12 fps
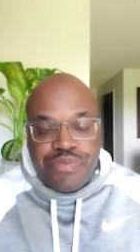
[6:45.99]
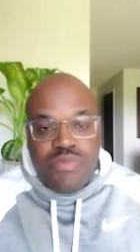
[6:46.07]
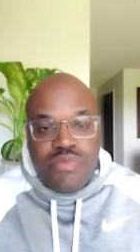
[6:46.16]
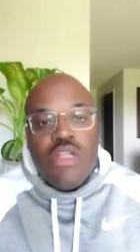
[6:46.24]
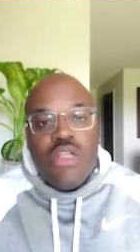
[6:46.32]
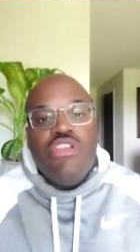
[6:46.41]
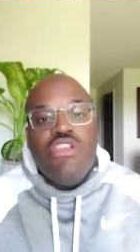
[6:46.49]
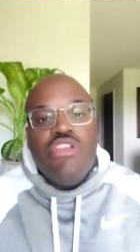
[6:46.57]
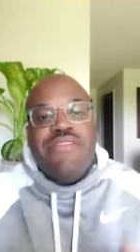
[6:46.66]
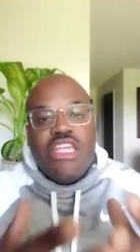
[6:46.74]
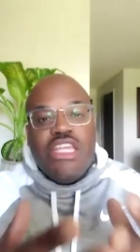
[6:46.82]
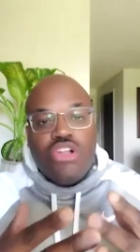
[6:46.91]
So you have to
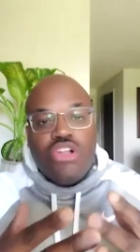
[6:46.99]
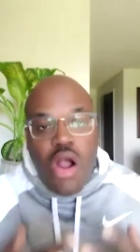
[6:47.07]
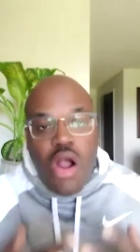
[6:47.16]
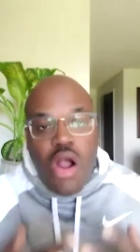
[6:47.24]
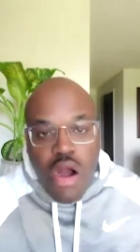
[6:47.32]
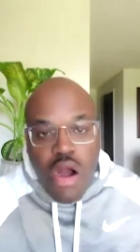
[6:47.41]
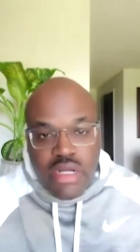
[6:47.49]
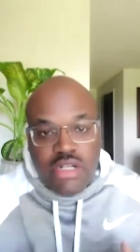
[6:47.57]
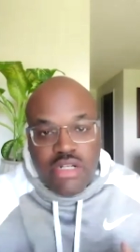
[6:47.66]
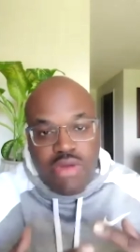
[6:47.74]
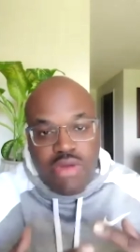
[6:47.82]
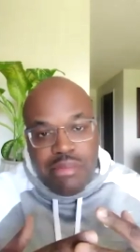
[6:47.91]
get your heart in the
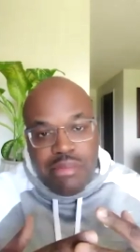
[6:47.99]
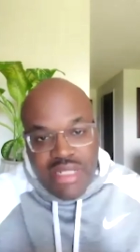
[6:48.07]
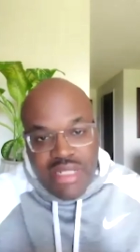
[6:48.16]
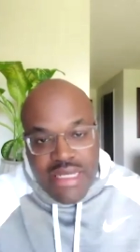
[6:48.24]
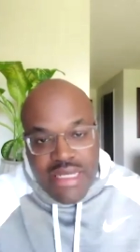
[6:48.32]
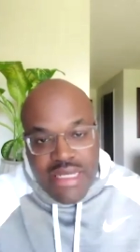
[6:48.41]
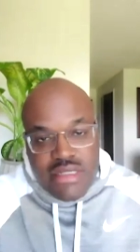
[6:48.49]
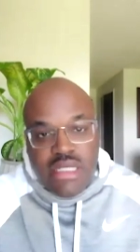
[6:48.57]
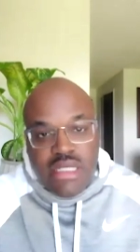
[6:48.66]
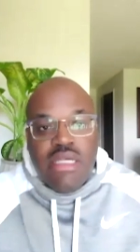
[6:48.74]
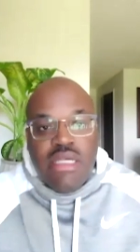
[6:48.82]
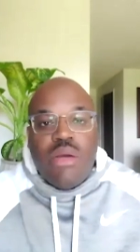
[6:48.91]
right place.
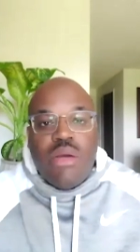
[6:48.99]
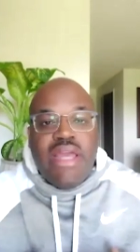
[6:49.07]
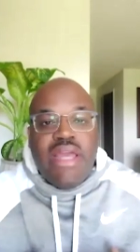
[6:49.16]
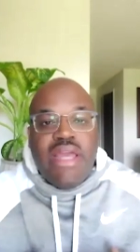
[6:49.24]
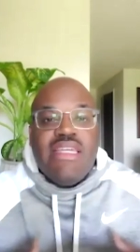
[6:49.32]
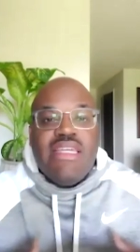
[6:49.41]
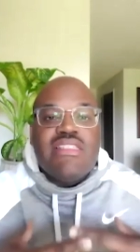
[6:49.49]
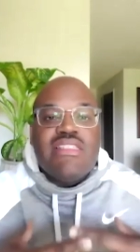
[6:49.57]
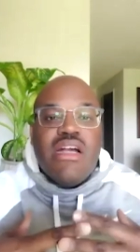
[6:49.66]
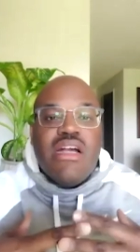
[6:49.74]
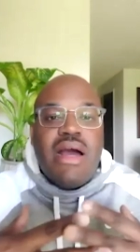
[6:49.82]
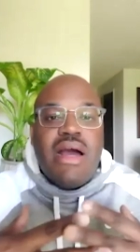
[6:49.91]
That way things can come out
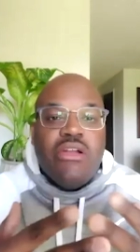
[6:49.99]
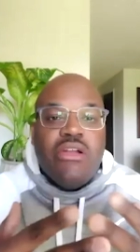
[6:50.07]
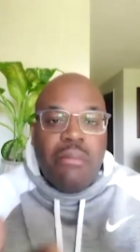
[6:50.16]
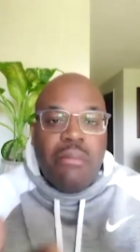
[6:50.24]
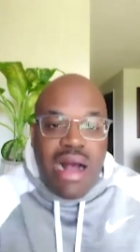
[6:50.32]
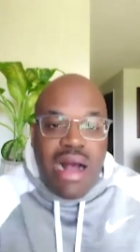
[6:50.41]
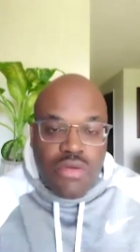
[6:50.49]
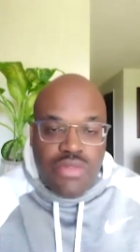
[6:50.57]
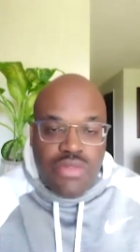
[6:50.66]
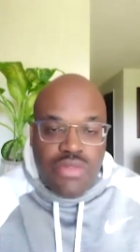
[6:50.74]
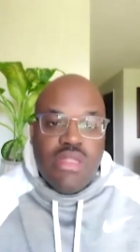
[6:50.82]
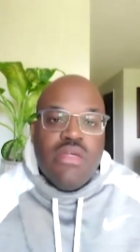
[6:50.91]
of your mouth
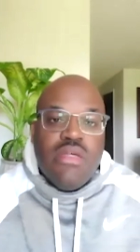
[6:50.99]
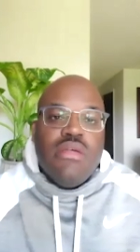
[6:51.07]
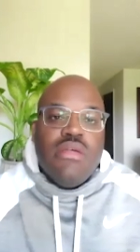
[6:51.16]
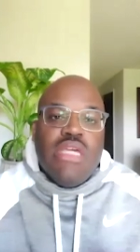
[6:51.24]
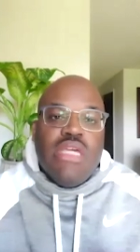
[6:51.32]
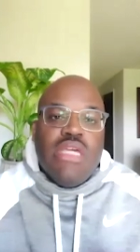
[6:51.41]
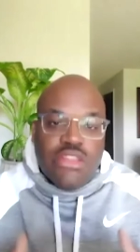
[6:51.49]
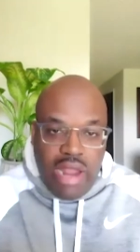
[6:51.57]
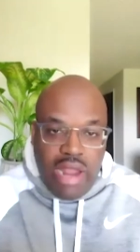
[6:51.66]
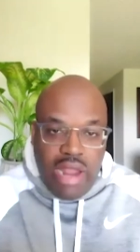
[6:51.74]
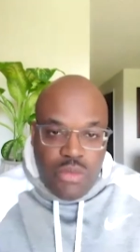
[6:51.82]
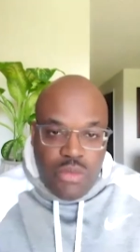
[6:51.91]
in the right
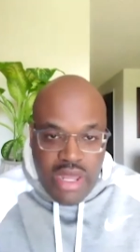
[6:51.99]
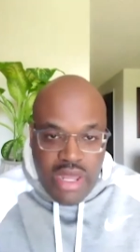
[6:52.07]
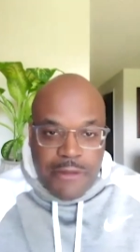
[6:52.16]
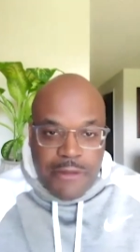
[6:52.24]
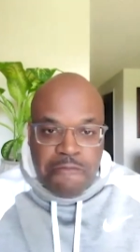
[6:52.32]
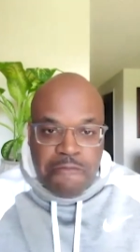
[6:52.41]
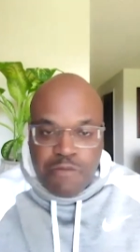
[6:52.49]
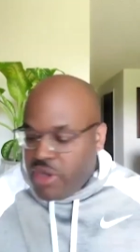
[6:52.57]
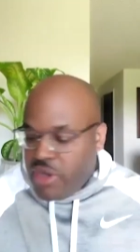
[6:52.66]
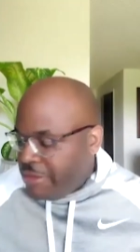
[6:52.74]
way. Okay?